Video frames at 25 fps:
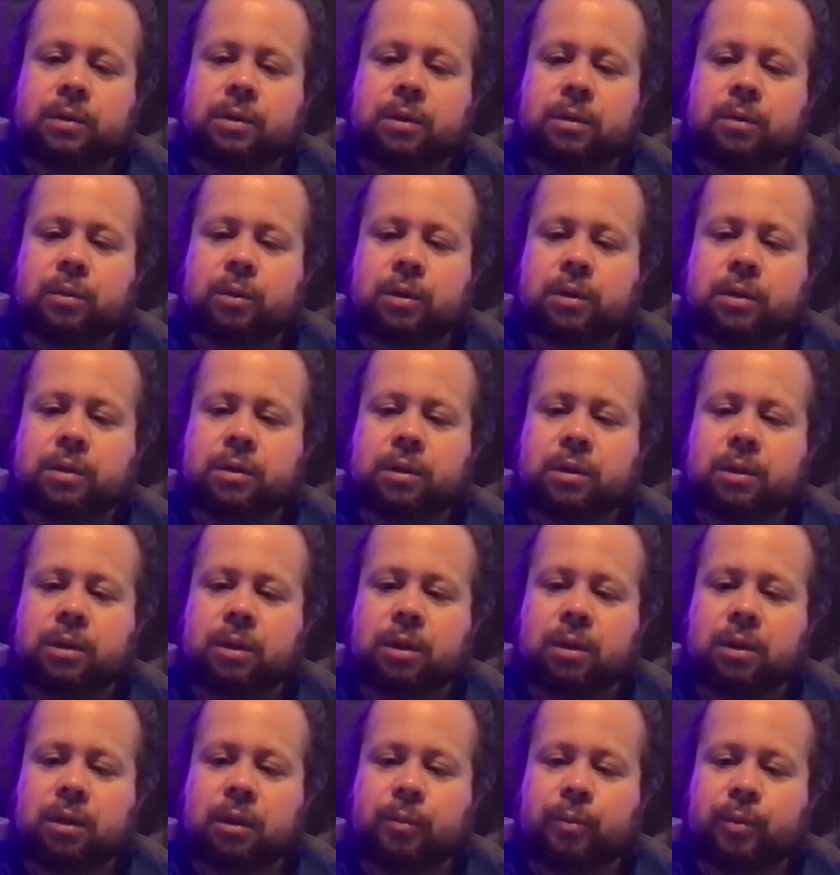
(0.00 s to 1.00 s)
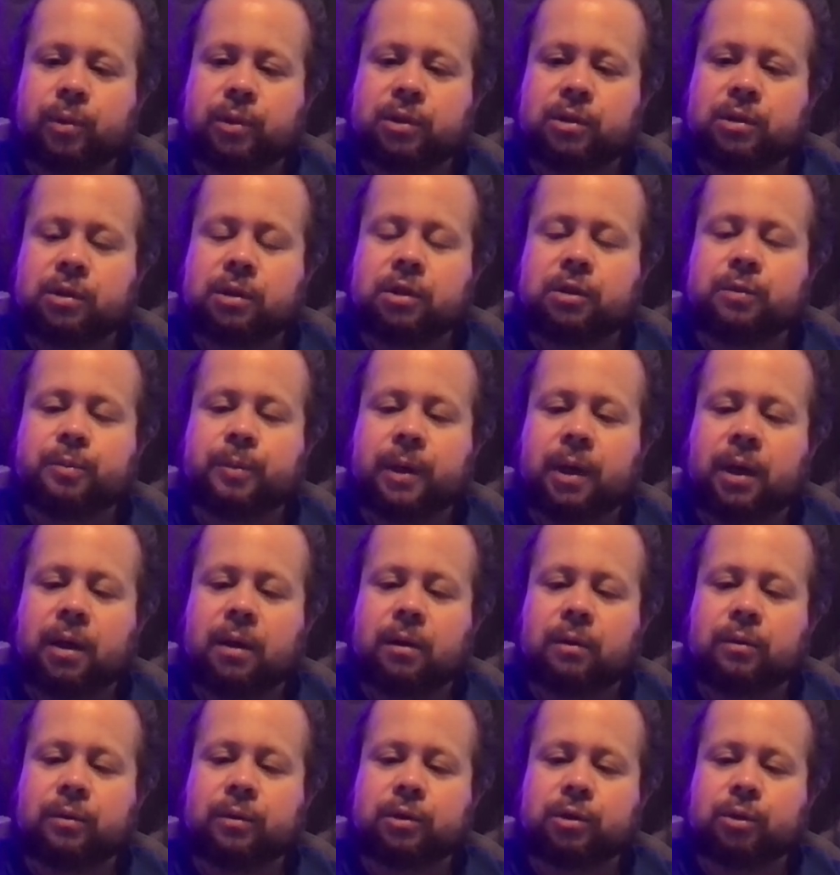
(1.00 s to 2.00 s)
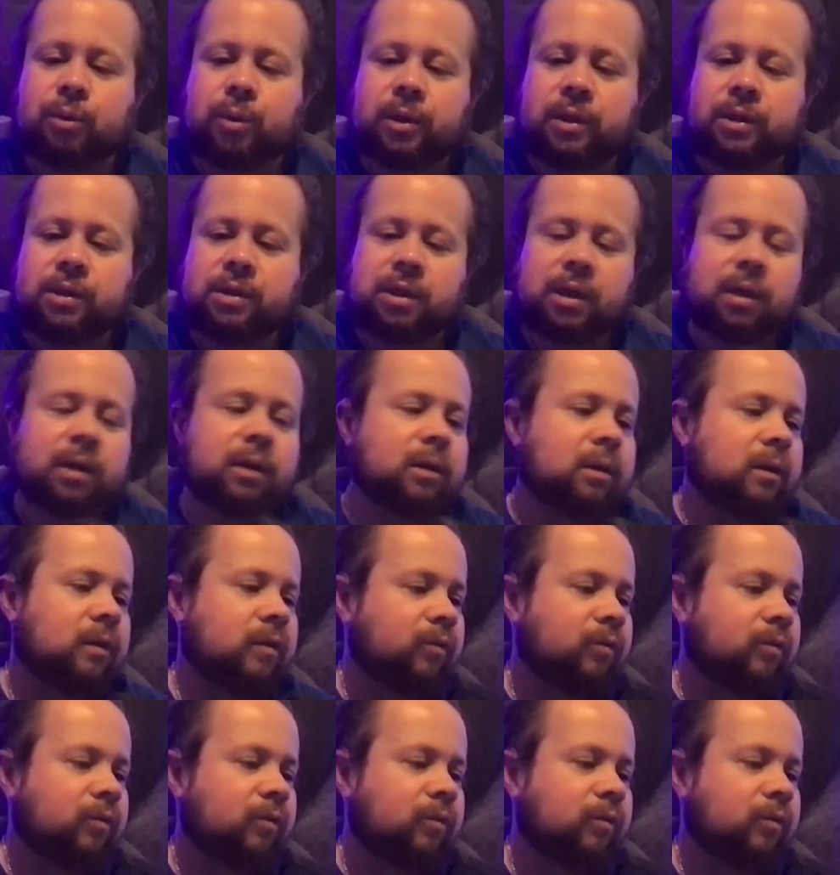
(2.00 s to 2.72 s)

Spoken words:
Where's the date? I purchased this back on the 22nd